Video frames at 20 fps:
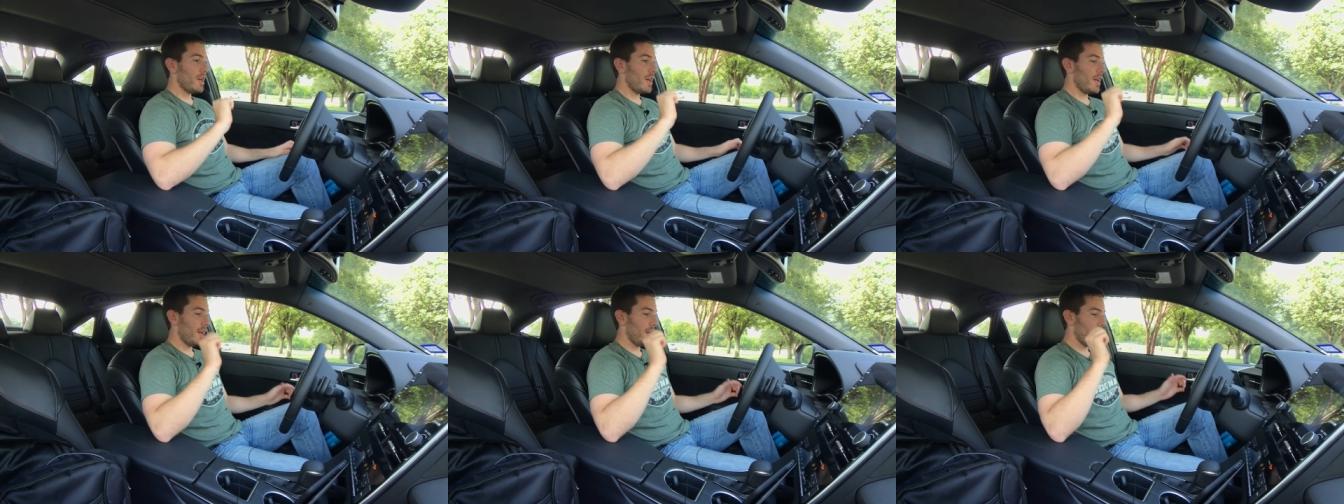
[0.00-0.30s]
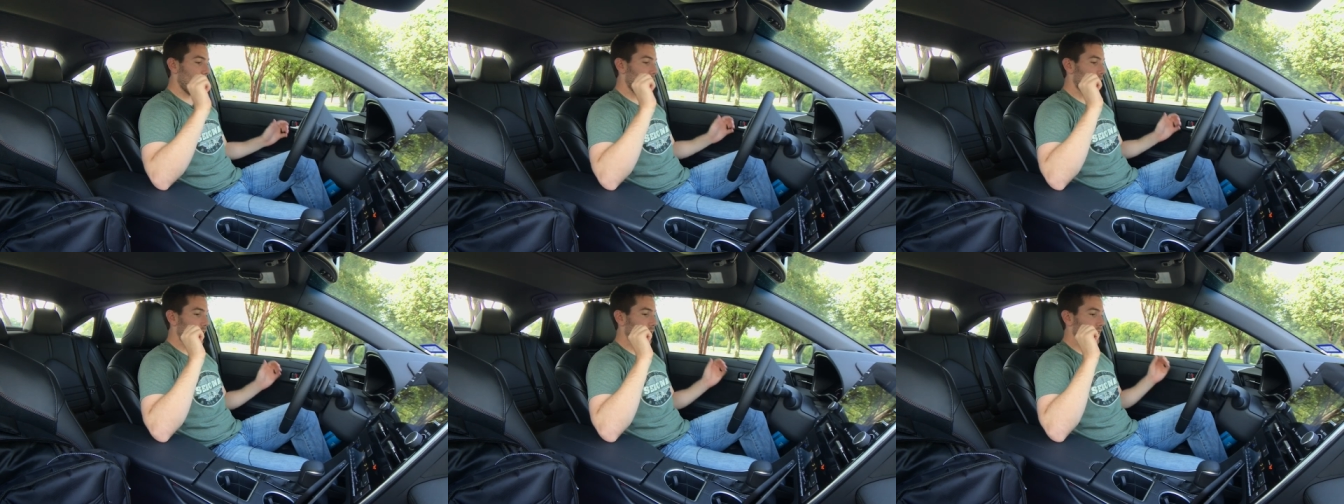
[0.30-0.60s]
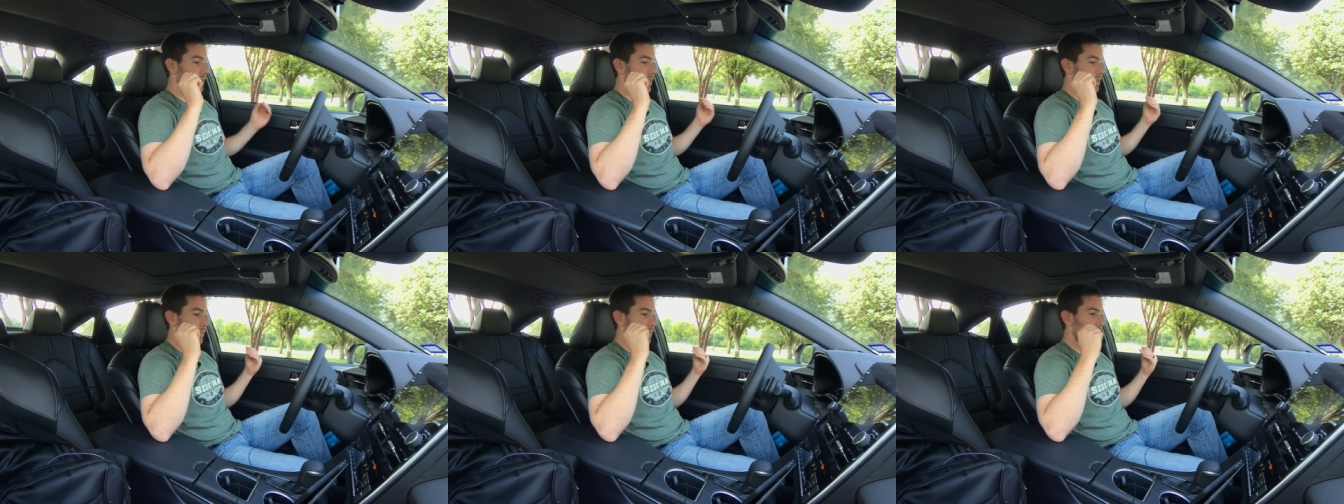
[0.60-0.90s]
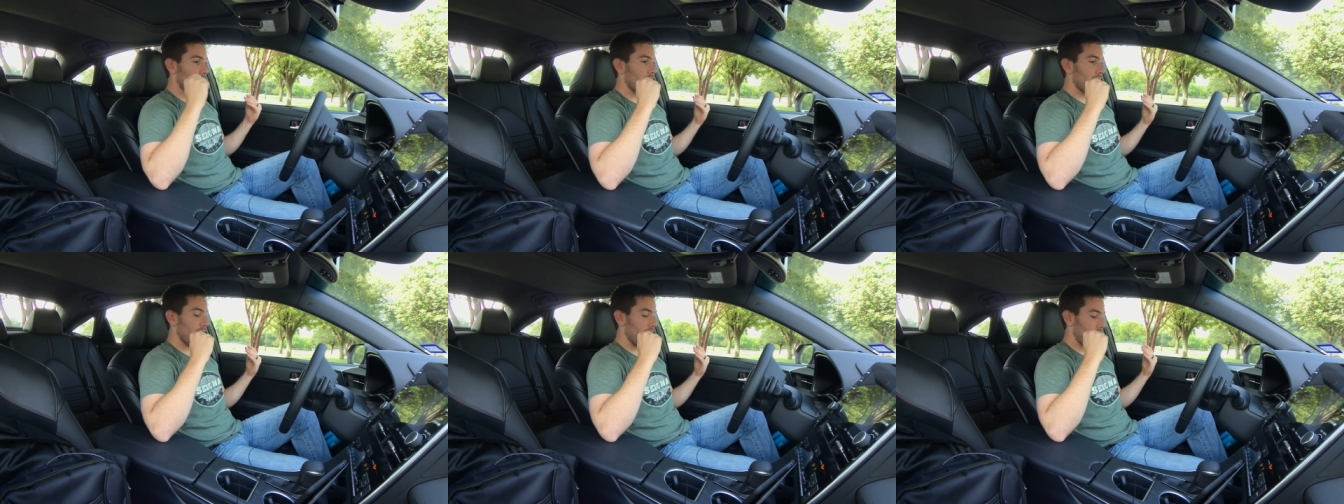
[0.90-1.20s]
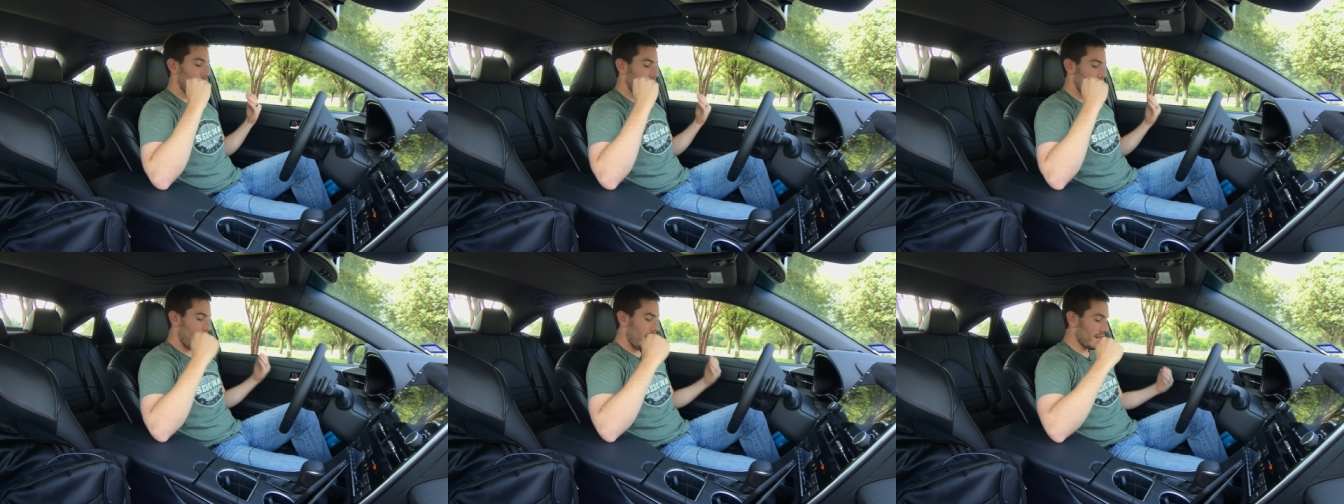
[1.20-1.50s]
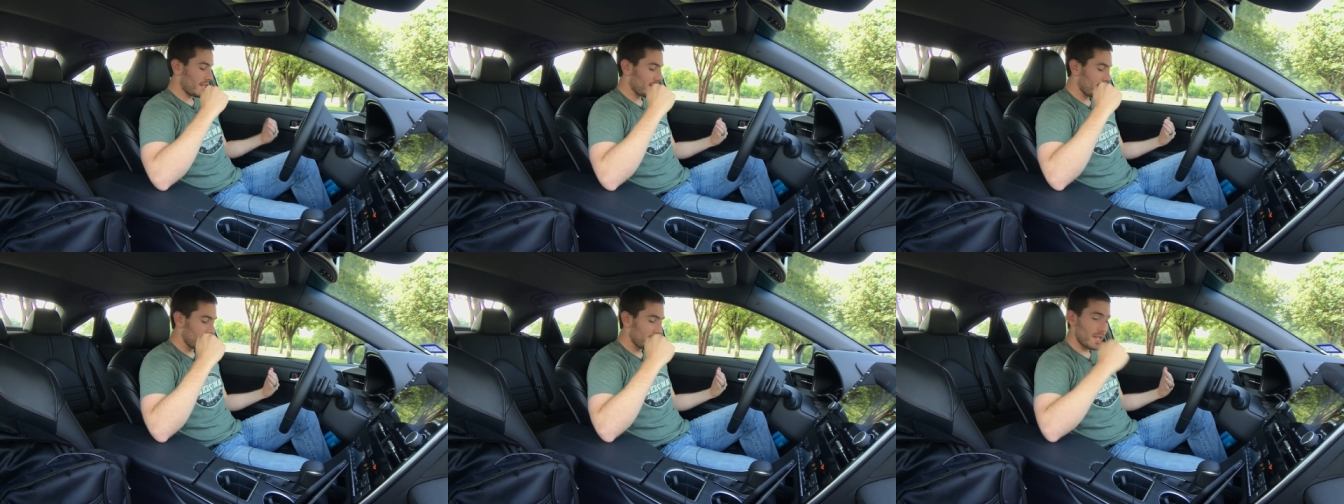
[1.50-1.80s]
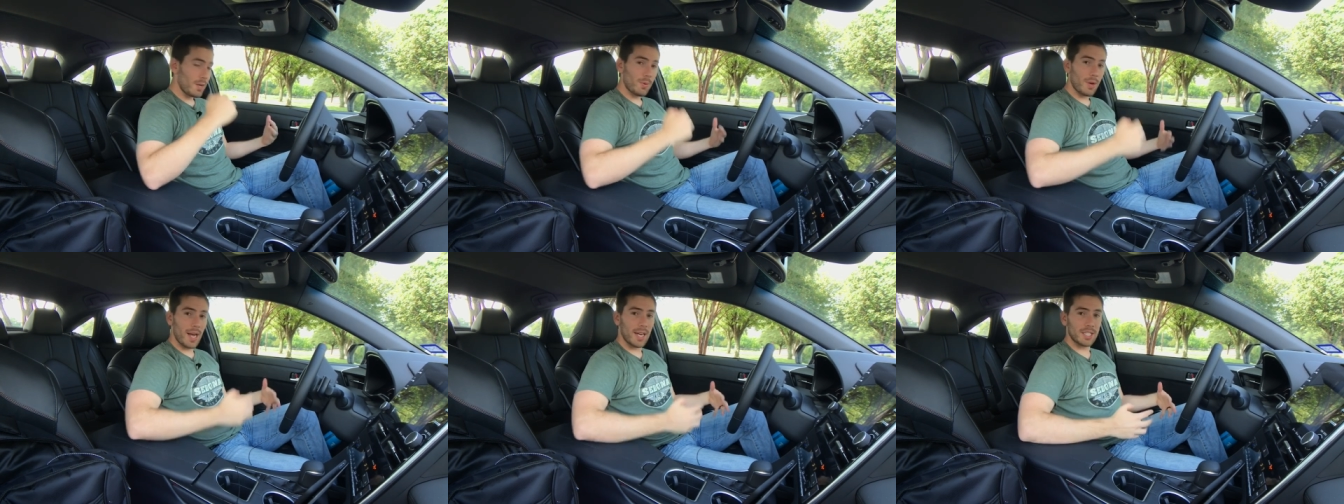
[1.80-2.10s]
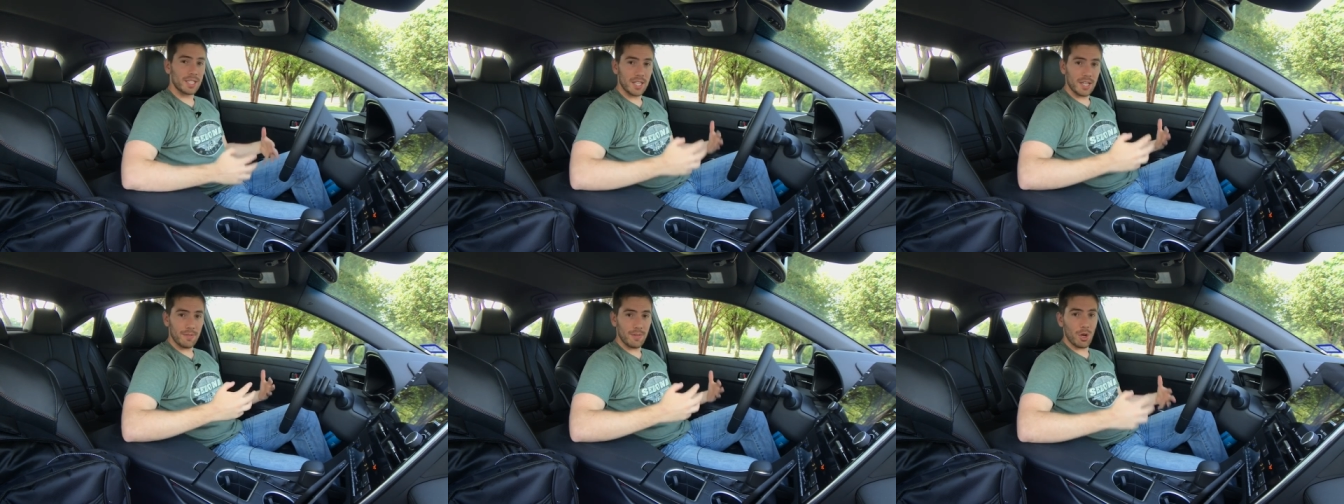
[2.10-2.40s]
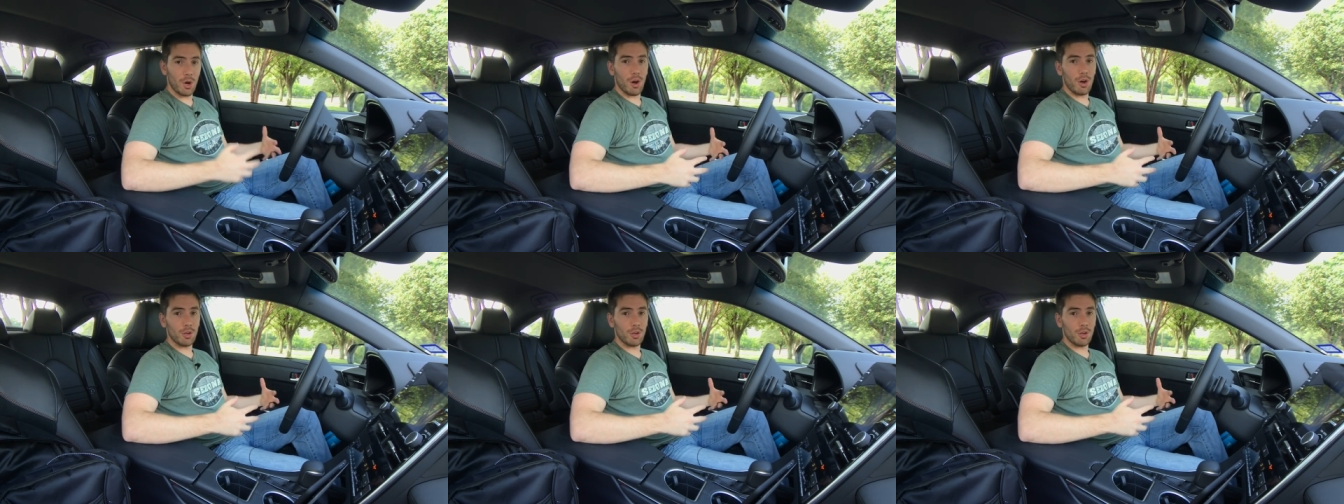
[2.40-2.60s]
And the XSE will actually give you